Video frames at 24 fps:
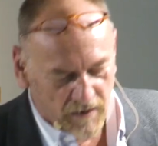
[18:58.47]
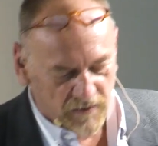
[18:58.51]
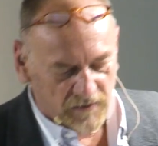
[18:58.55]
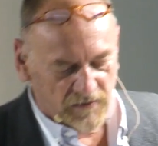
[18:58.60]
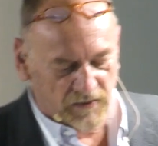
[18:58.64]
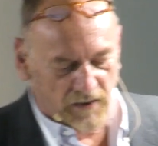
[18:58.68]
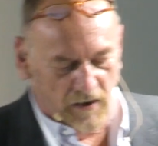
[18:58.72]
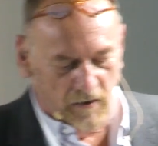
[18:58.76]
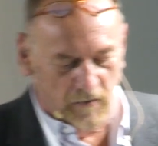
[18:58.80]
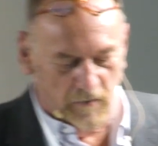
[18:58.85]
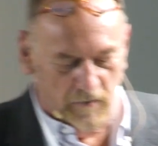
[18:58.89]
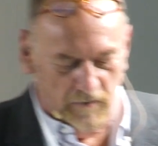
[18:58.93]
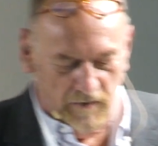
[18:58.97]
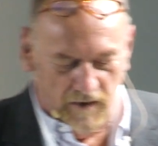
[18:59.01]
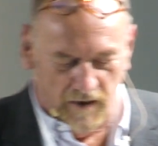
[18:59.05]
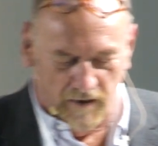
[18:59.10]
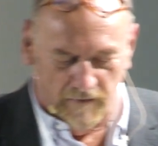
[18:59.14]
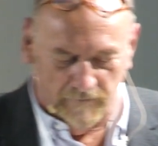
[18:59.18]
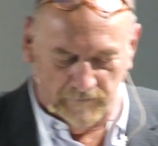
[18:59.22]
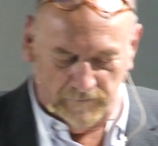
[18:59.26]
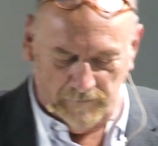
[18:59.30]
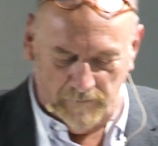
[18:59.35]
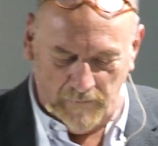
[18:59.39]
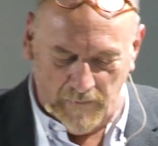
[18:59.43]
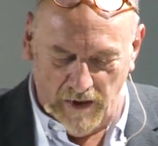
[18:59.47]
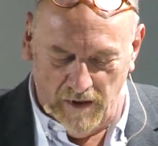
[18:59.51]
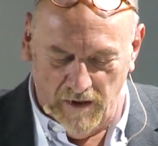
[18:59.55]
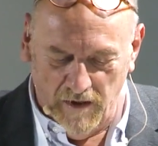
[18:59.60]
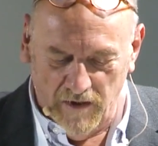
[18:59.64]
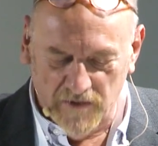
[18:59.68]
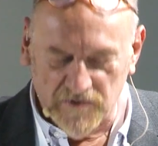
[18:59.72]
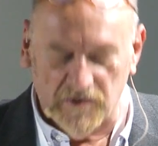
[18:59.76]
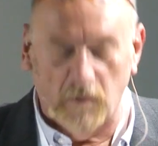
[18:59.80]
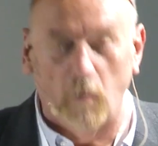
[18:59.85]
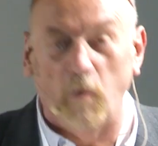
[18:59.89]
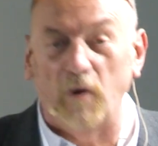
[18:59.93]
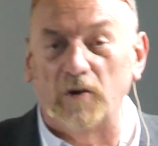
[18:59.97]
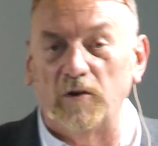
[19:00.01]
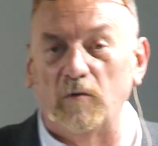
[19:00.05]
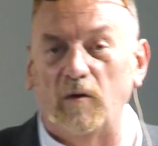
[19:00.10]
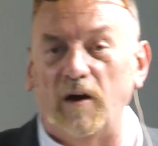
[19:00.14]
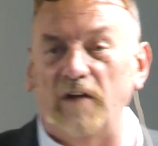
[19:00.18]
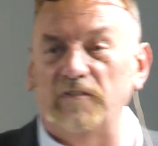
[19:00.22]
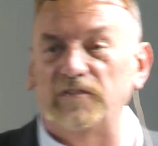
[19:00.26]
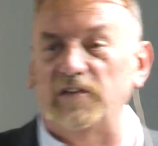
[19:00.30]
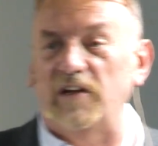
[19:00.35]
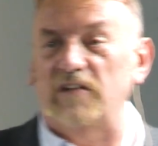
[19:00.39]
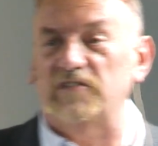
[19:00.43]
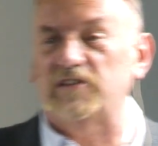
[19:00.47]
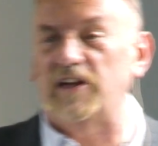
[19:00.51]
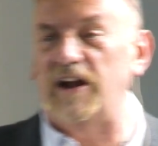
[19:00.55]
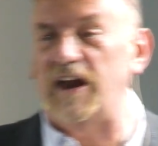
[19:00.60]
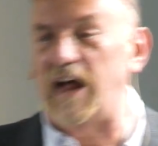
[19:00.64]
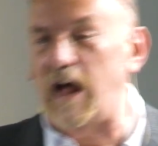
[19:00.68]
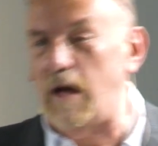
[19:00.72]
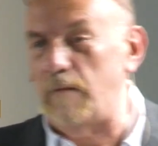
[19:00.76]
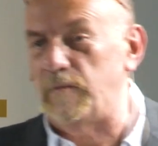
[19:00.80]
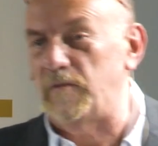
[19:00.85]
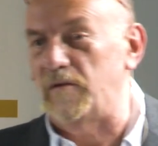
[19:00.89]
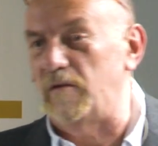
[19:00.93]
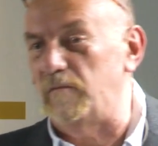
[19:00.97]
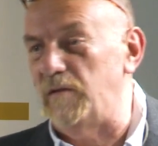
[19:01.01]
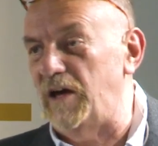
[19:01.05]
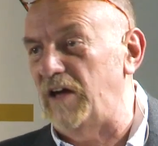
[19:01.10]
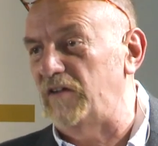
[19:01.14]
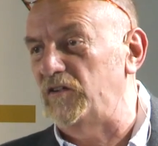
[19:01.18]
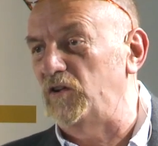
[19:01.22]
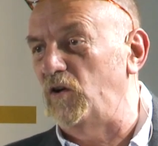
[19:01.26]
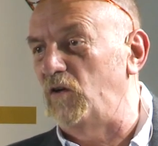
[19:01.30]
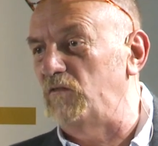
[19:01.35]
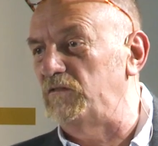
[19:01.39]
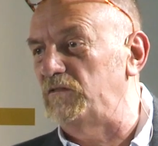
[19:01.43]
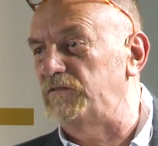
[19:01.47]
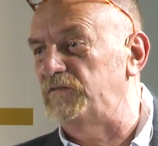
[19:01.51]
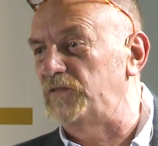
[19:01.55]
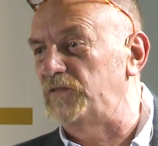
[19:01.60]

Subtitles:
So what do I think is going to happen about novel